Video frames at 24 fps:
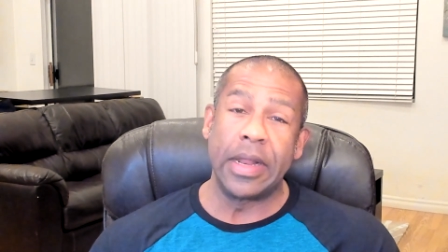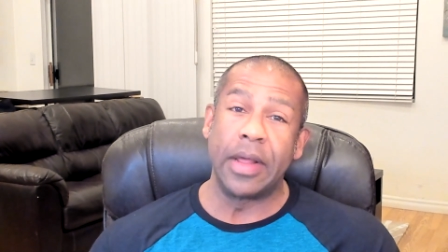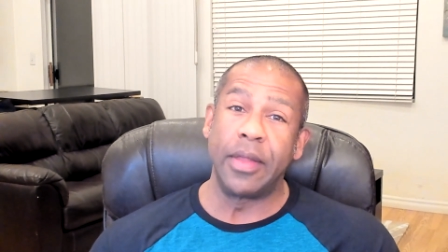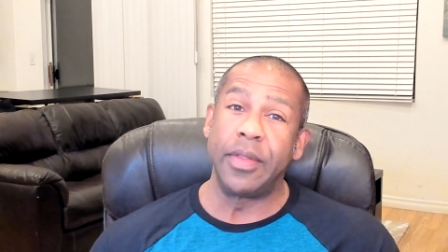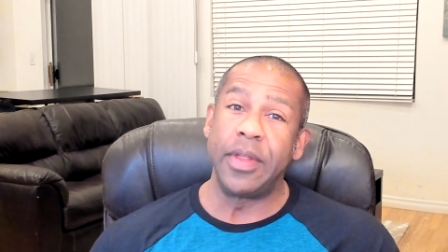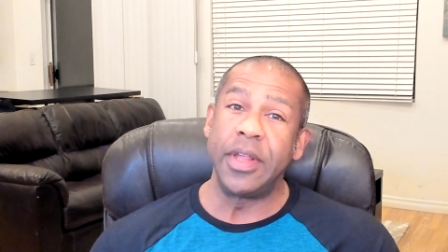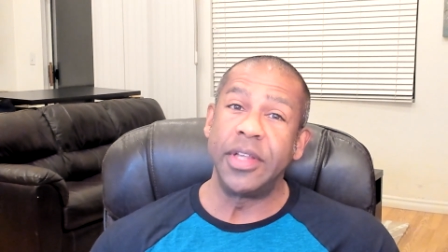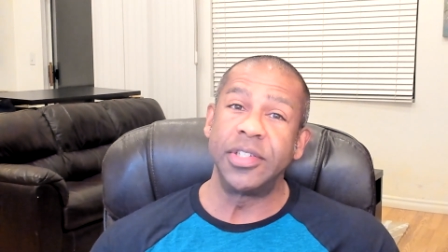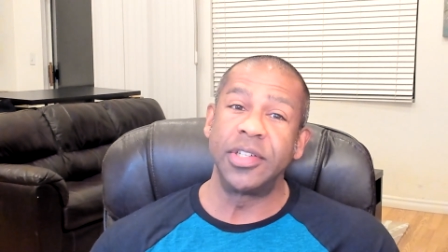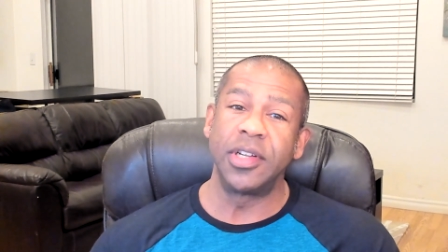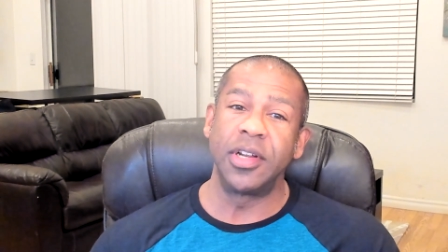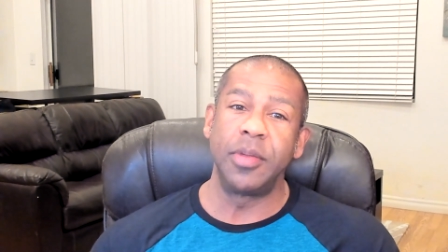Now,
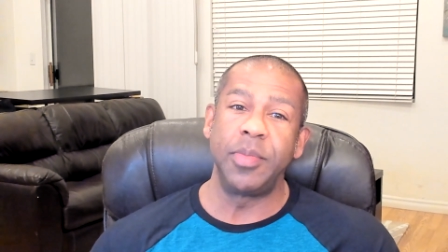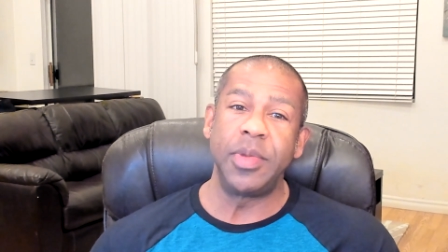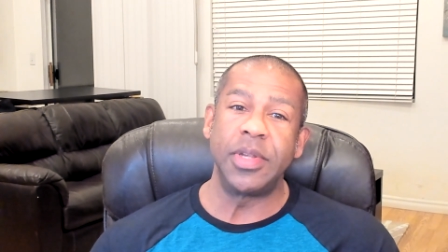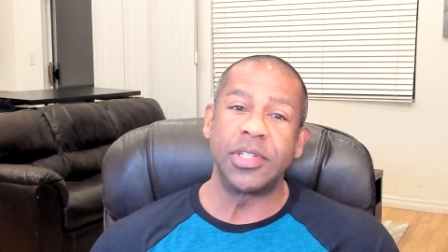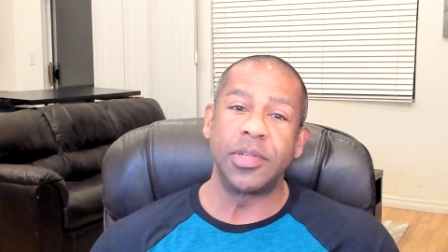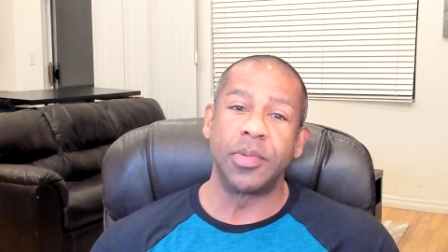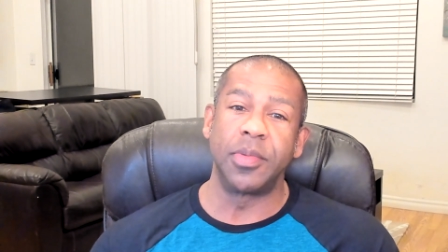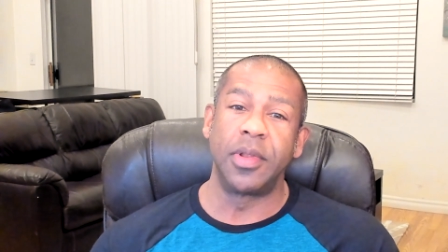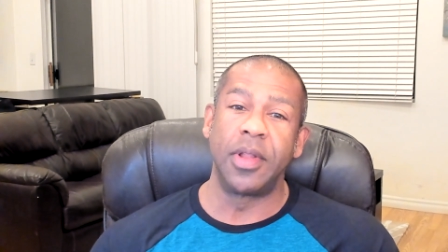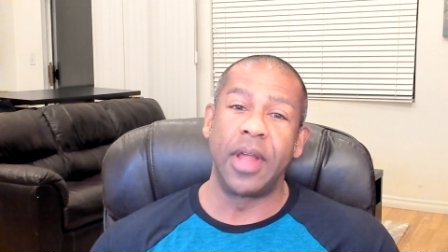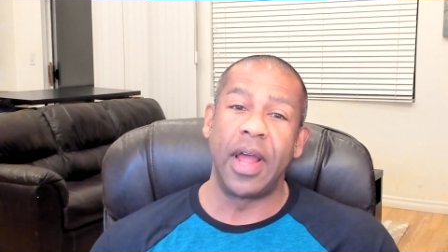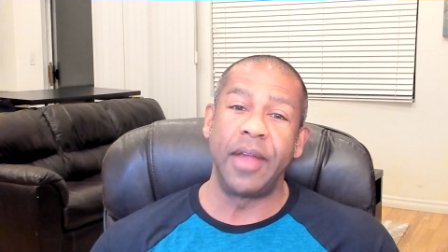these are going to be
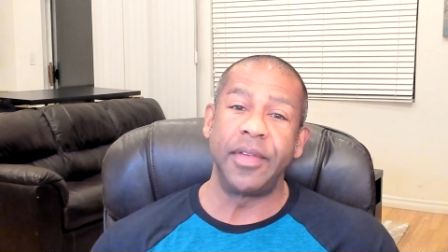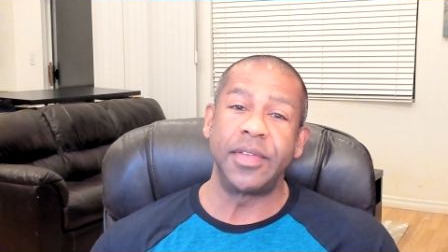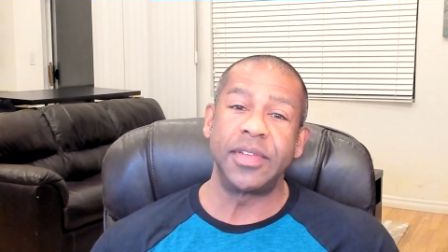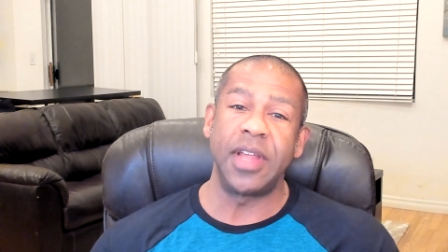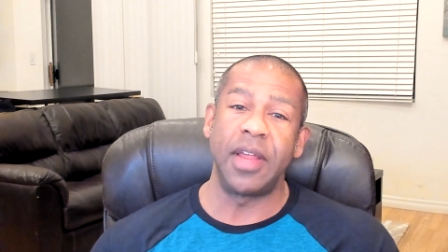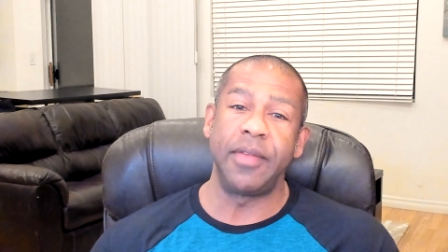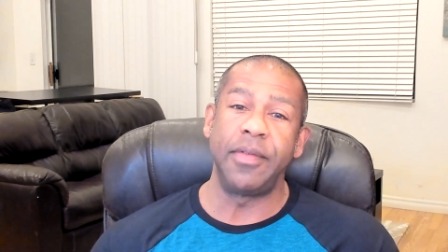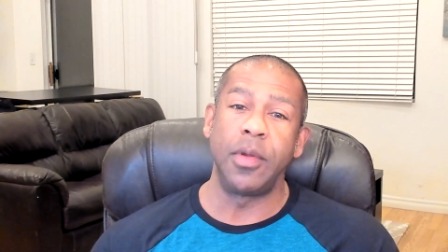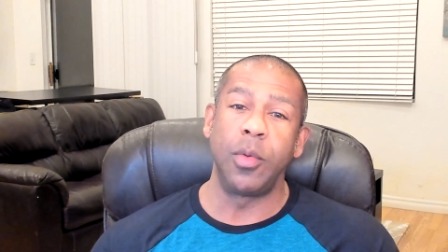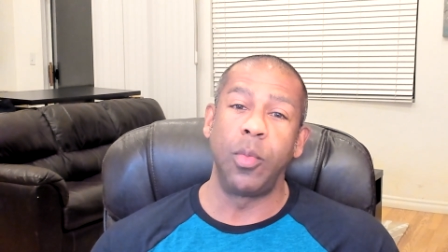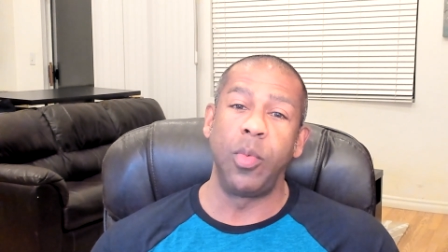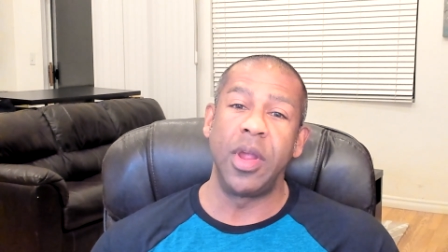some
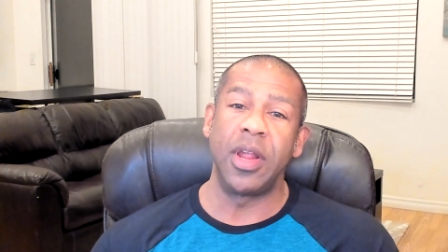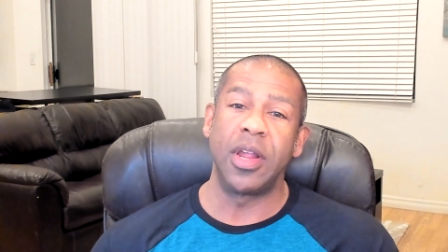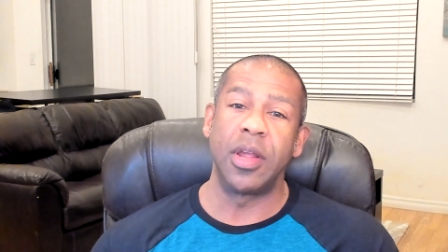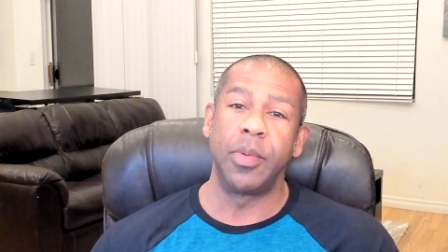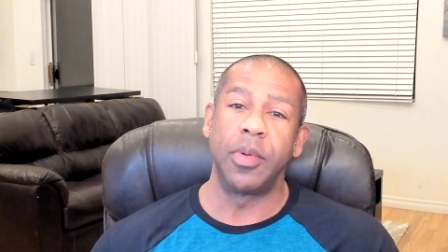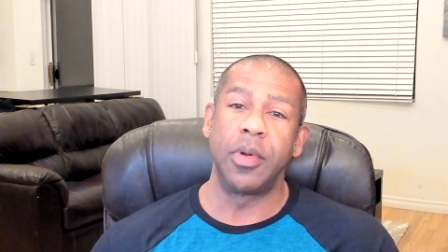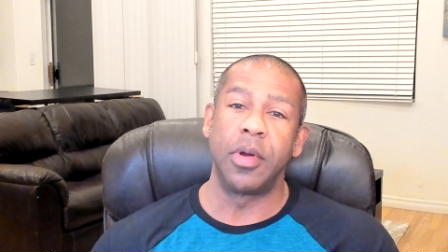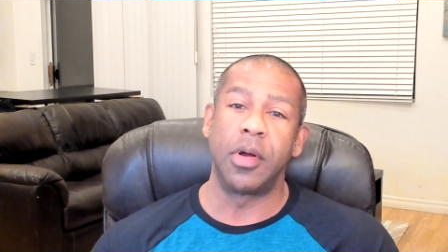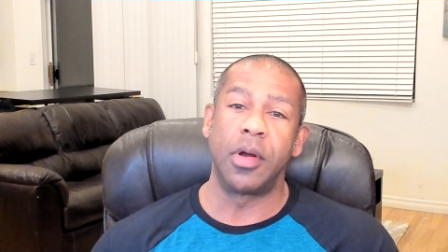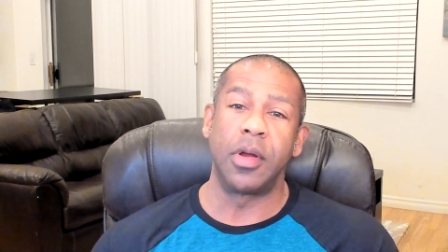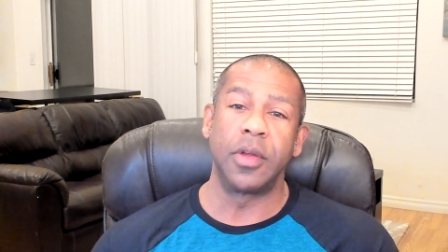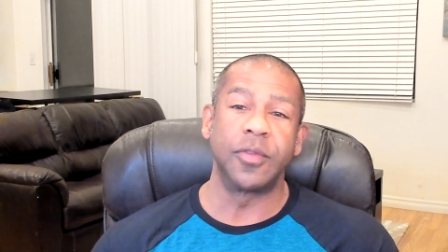life-saving wake-up
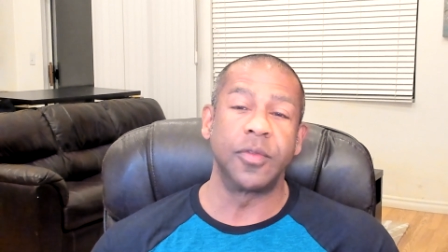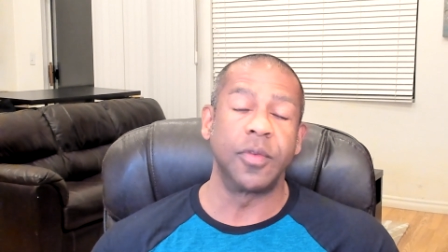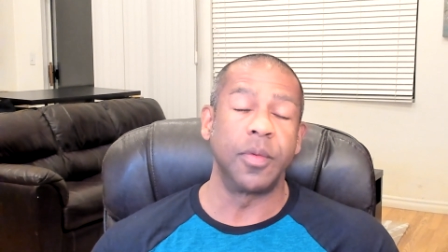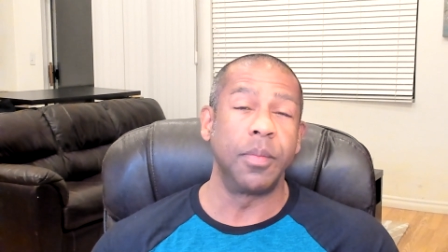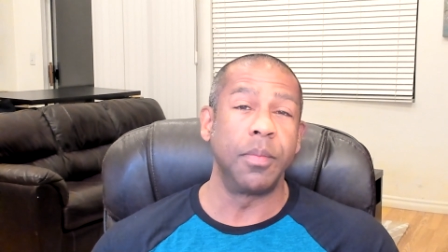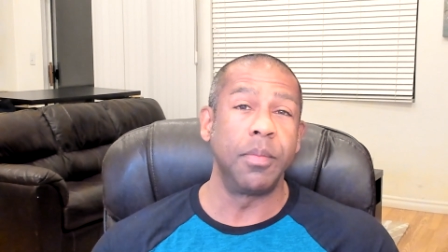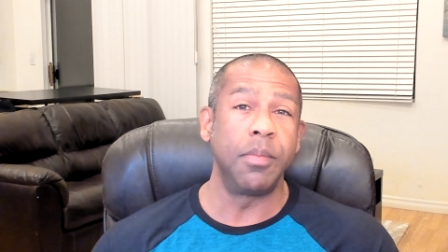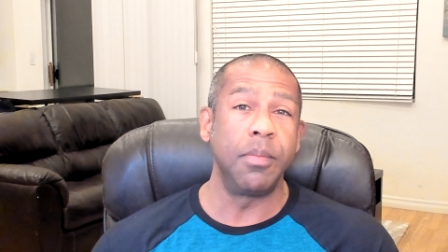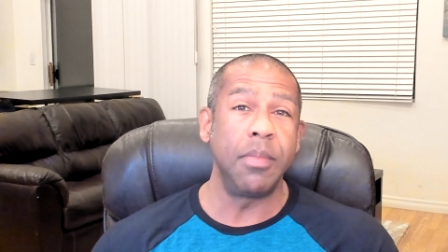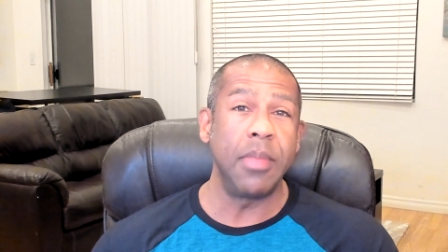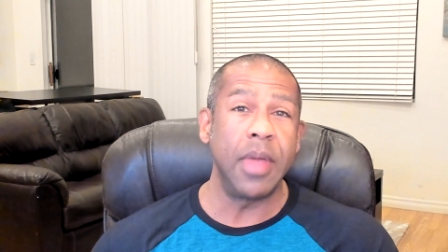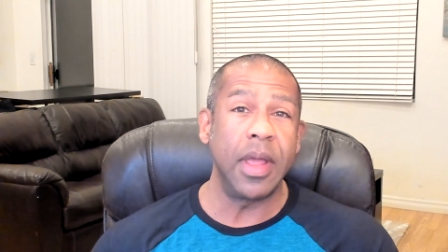calls for
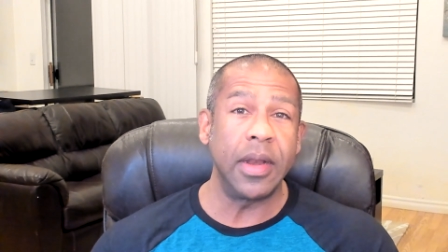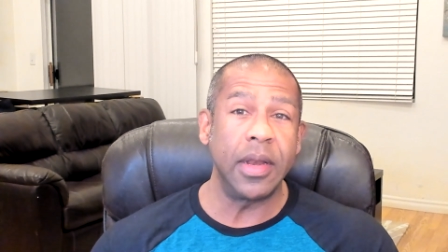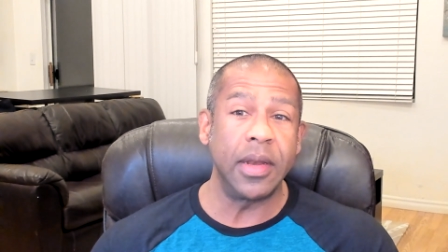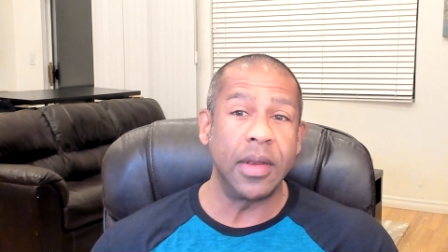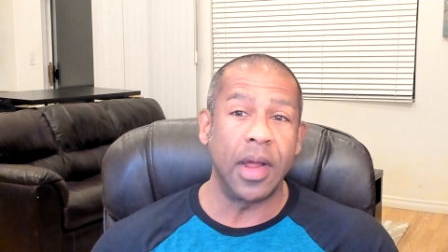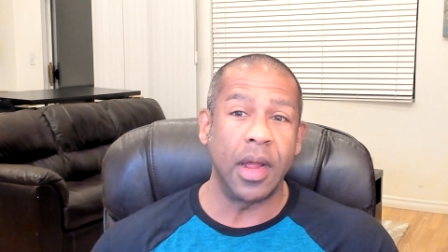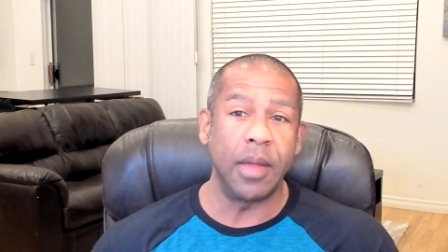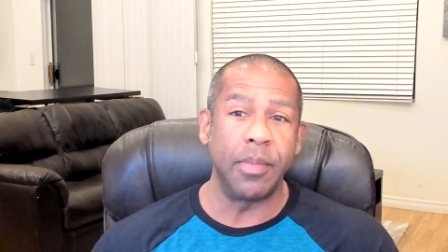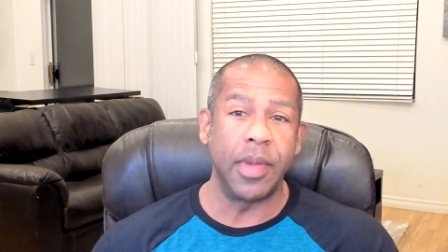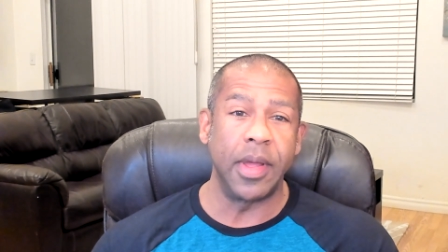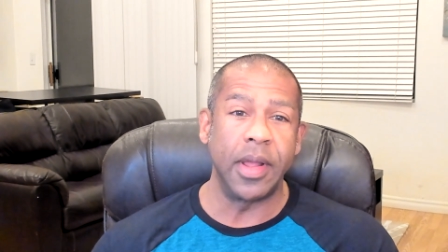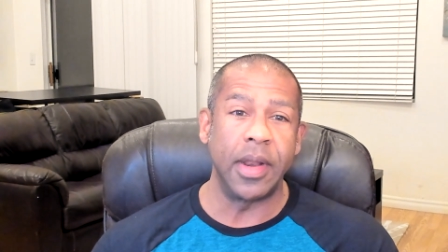many
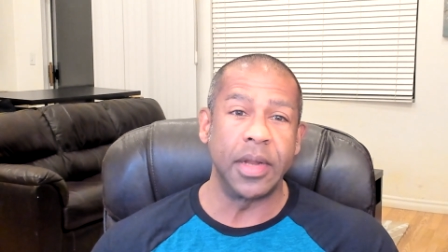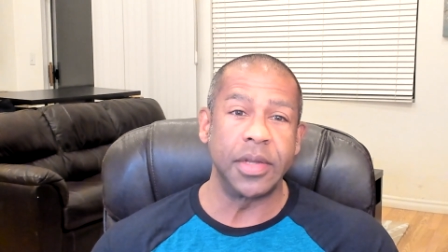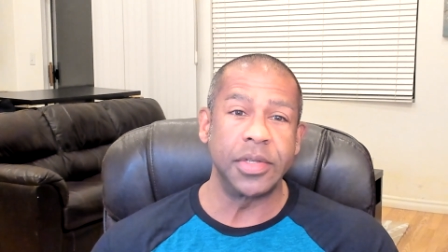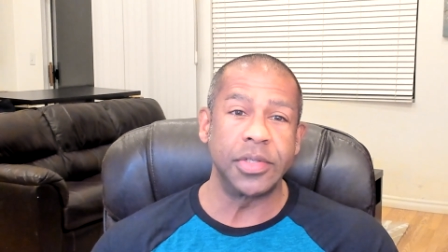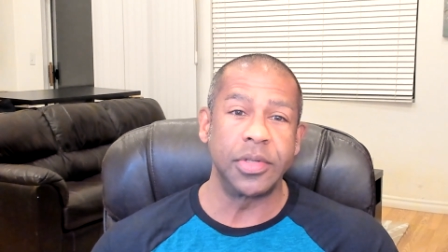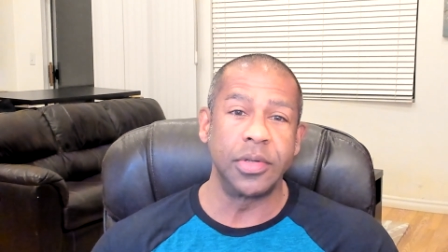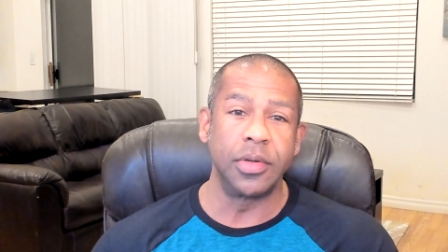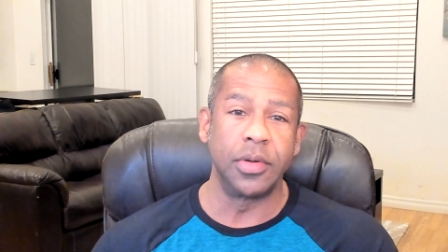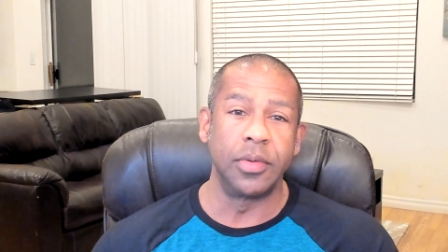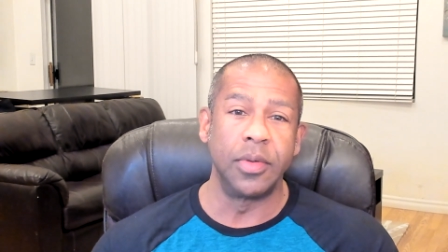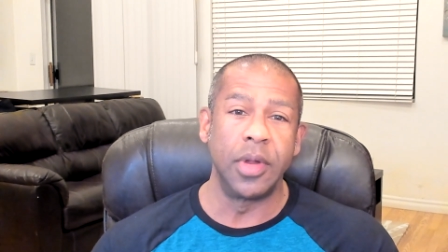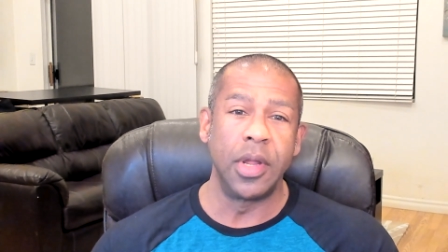diabetics
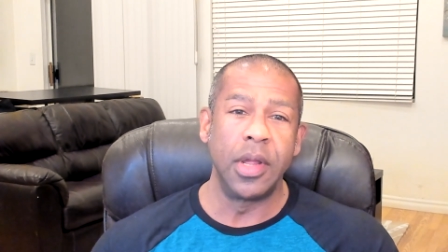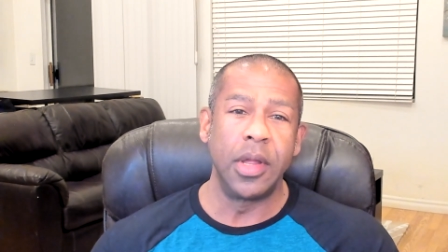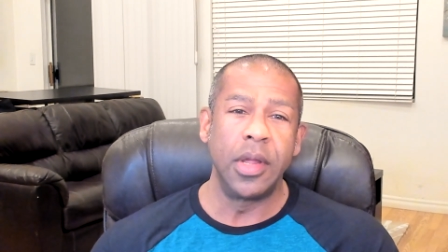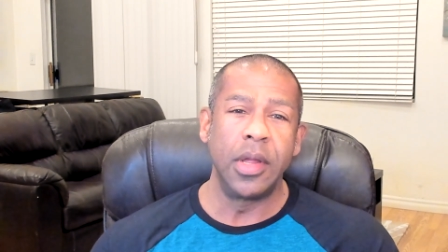who